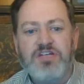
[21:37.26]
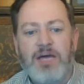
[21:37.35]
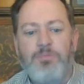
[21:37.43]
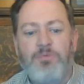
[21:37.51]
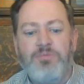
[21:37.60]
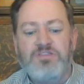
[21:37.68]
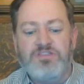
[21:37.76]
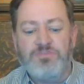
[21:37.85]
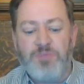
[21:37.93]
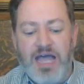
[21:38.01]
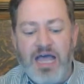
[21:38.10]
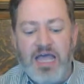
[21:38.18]
a couple pieces
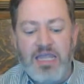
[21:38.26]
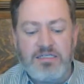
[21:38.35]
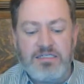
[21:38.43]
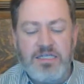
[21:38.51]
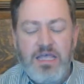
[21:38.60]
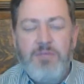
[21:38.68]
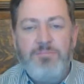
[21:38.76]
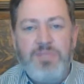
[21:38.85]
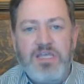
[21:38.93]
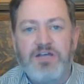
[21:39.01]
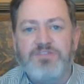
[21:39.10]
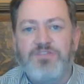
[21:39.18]
behind
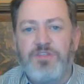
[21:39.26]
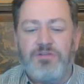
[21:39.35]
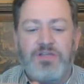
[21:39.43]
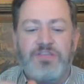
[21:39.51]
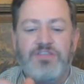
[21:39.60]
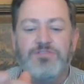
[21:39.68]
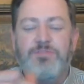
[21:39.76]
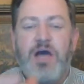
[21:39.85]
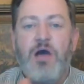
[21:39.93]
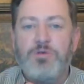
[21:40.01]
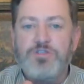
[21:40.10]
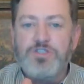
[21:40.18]
because the
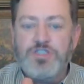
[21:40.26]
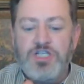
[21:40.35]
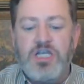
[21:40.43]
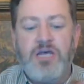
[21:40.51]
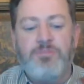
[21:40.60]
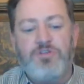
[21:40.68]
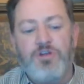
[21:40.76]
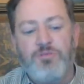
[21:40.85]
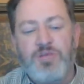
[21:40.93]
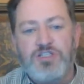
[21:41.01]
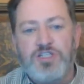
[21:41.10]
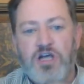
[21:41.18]
spout was chipped, or there
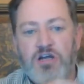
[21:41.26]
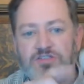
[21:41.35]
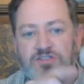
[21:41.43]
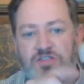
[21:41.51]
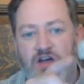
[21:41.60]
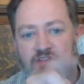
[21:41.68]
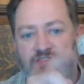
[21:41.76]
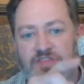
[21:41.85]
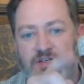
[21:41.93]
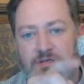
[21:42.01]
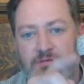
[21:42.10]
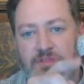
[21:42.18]
were big chunks off
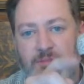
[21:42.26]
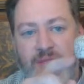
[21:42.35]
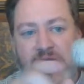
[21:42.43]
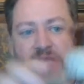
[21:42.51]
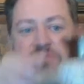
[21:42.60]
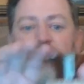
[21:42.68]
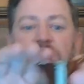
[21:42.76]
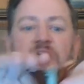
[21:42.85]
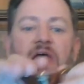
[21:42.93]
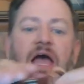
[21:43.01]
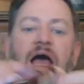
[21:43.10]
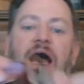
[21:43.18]
the base.
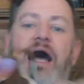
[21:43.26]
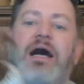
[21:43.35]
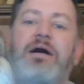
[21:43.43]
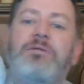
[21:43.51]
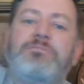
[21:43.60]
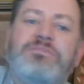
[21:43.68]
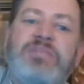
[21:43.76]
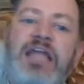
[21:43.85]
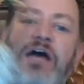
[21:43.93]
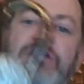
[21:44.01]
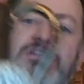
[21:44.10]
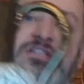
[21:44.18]

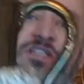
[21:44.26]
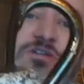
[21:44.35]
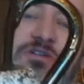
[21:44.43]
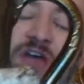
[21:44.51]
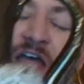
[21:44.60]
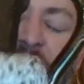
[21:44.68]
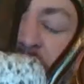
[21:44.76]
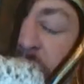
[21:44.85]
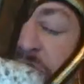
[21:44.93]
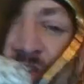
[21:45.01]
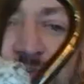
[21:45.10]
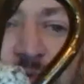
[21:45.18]
Now,
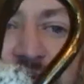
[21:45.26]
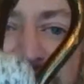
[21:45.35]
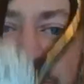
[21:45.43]
is this one of